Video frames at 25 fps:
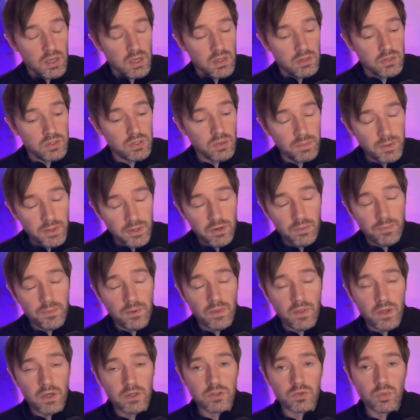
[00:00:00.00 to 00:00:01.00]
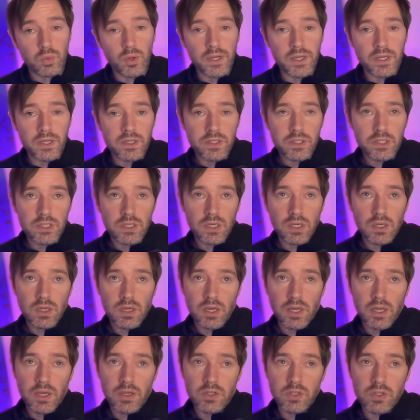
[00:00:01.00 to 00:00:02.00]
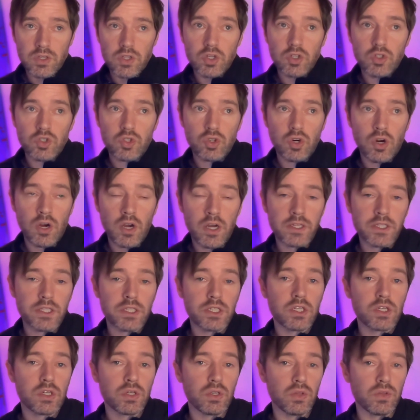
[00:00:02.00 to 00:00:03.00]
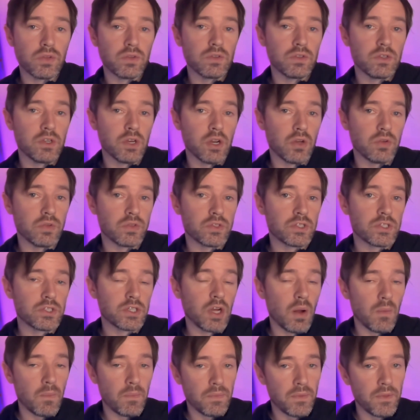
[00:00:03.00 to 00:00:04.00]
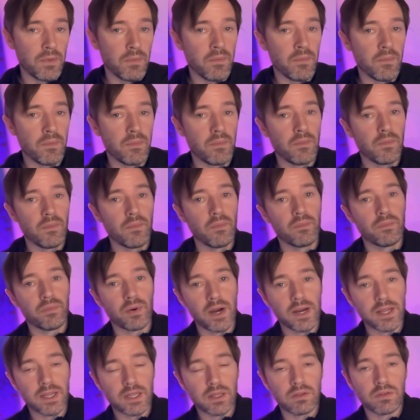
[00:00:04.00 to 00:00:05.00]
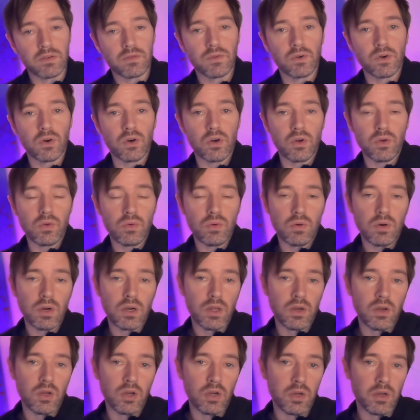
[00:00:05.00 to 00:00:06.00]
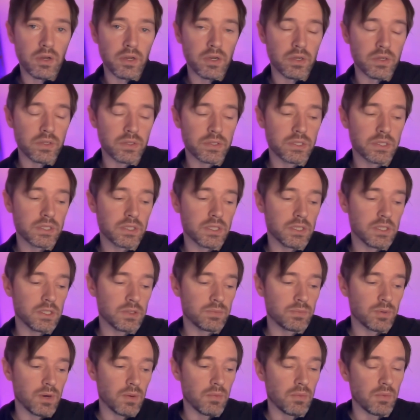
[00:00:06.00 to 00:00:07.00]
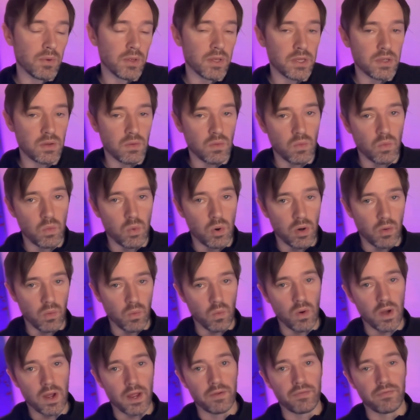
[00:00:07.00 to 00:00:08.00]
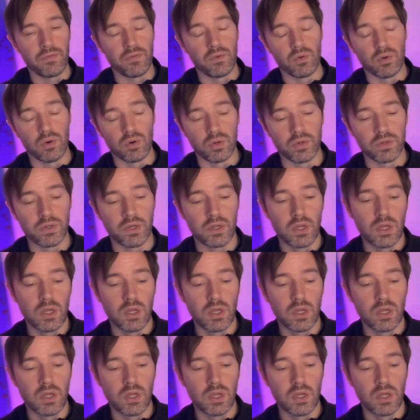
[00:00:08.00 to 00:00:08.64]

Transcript: doubling up on those wingers and trying to stop them breaking through and hurting us is probably one way forward.